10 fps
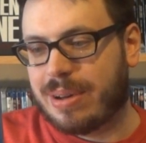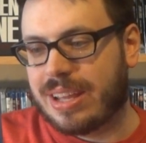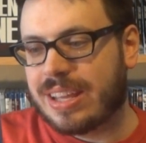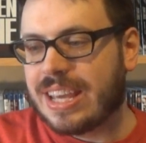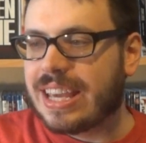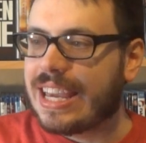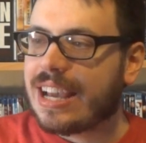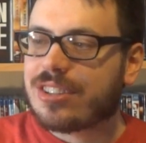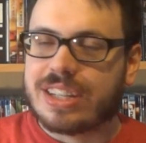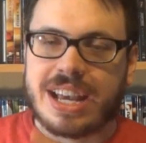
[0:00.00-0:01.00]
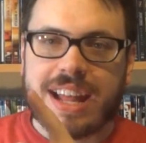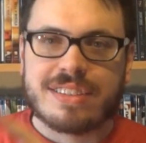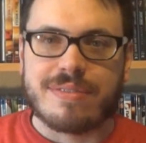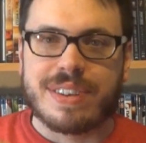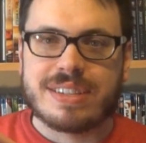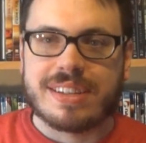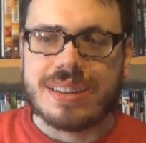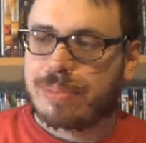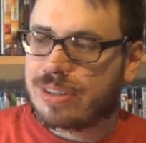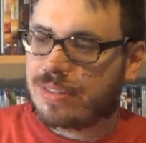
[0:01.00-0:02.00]
but he actually got to visit
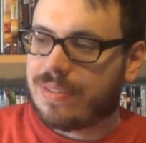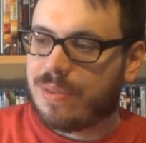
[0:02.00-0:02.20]
a bunch of